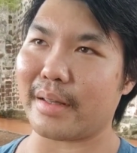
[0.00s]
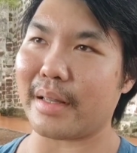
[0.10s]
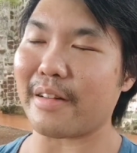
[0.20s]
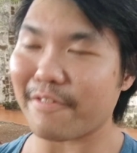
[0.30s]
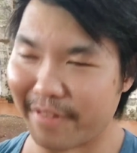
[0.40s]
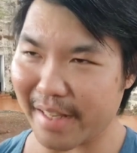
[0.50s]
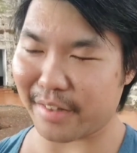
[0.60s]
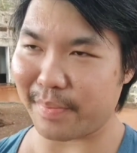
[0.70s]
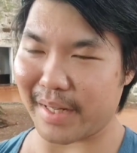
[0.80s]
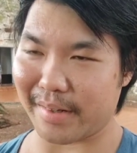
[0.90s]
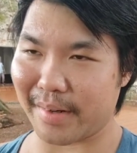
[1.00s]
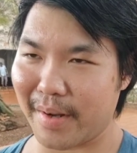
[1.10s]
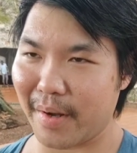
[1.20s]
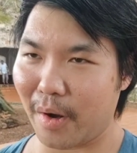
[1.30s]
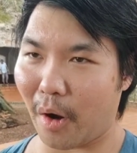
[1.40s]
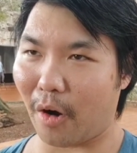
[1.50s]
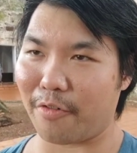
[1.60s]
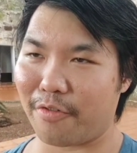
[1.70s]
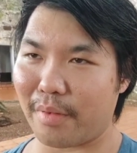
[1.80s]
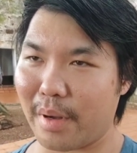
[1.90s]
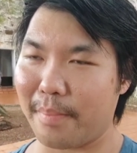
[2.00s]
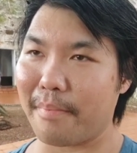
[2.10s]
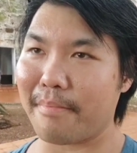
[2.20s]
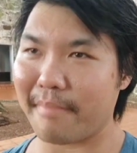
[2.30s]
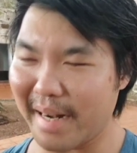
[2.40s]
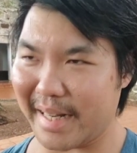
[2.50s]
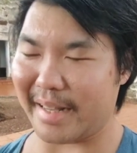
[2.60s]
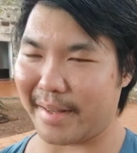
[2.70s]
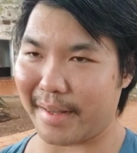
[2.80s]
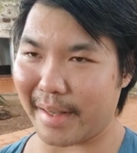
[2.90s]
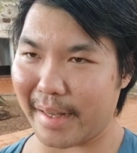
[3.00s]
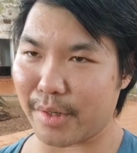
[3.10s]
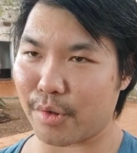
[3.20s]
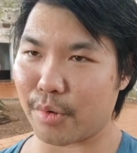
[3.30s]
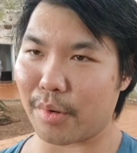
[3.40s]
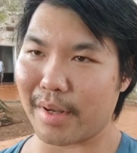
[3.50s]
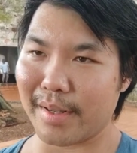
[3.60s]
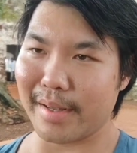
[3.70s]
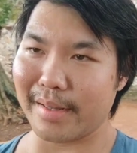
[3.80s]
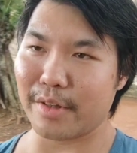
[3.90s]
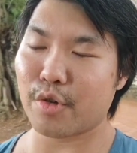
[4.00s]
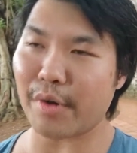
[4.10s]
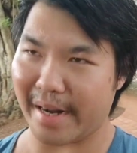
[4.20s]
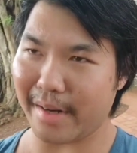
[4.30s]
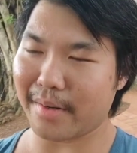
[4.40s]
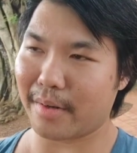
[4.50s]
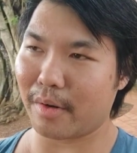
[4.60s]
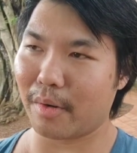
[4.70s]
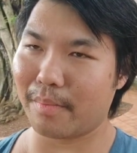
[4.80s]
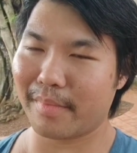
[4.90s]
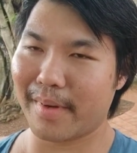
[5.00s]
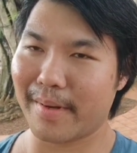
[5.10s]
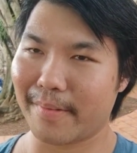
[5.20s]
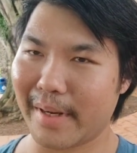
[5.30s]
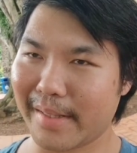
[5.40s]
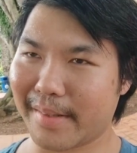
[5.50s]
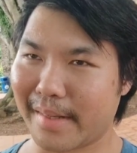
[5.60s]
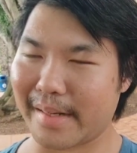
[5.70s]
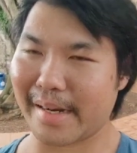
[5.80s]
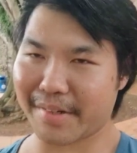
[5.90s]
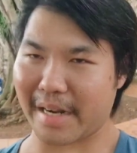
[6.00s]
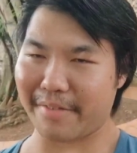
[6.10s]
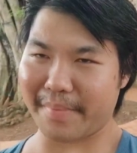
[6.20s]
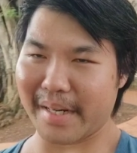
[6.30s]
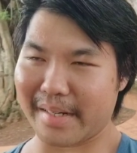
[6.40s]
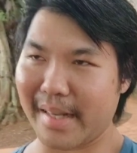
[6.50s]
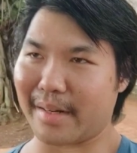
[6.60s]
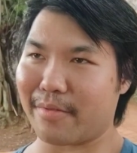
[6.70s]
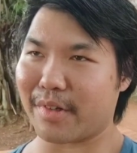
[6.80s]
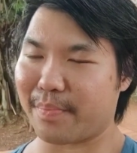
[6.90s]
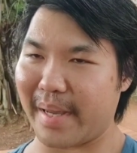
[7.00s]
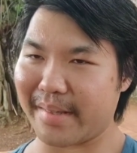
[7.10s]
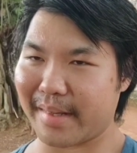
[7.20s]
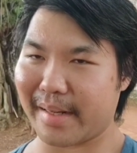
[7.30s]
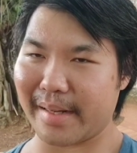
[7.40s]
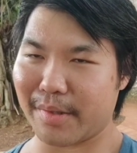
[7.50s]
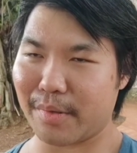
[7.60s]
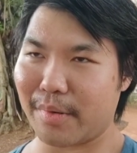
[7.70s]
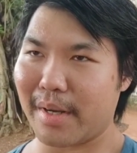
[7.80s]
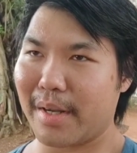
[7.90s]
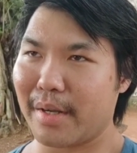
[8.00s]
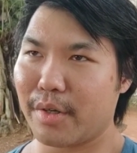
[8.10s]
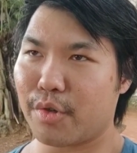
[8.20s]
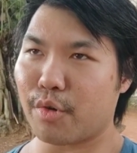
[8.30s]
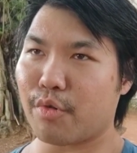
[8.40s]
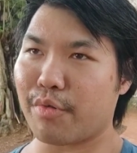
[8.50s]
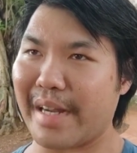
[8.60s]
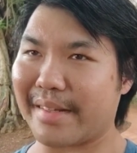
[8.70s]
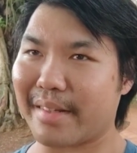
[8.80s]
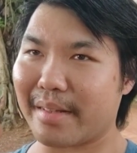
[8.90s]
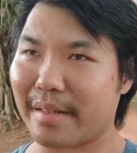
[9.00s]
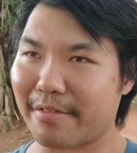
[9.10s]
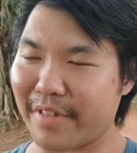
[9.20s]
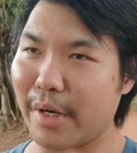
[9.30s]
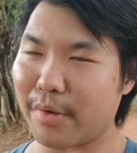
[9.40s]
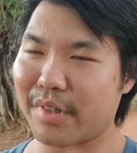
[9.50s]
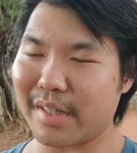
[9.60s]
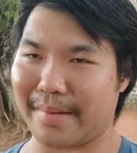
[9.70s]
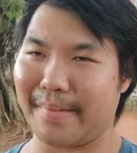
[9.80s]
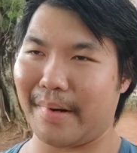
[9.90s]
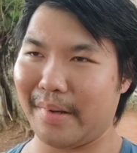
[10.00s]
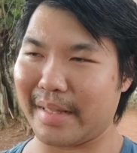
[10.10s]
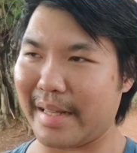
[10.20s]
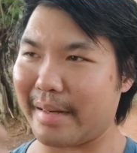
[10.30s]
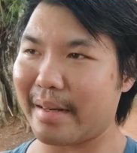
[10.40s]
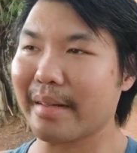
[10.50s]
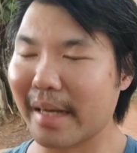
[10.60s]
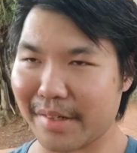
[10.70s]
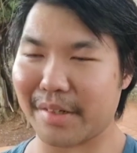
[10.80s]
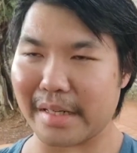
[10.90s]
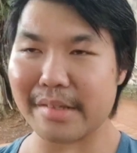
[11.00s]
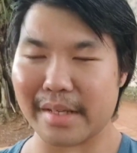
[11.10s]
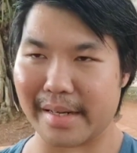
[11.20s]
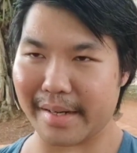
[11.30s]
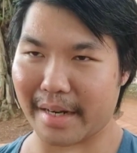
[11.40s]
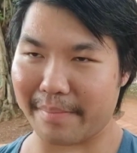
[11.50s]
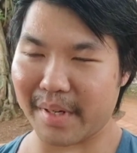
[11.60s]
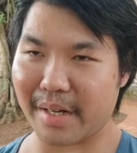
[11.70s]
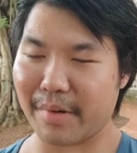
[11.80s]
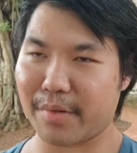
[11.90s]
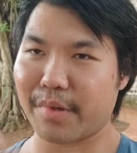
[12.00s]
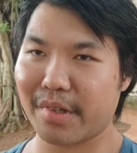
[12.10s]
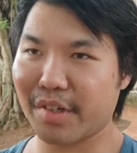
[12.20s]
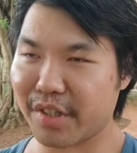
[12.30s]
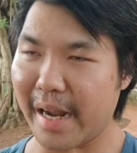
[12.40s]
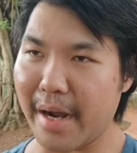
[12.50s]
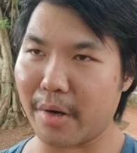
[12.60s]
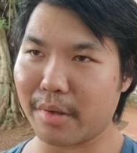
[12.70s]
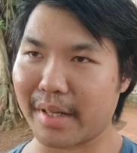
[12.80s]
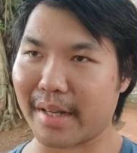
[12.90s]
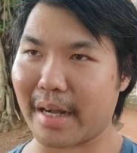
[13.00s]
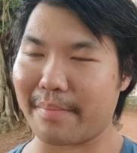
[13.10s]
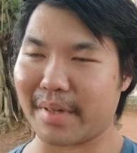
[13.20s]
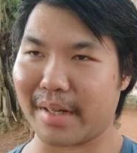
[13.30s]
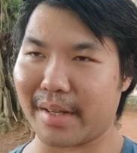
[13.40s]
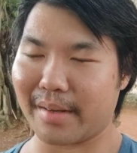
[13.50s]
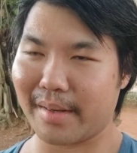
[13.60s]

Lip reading: investment of money into trade, what the Dutch government did was basically to create the VOC, or the Dutch East India Company, which was a shareholding company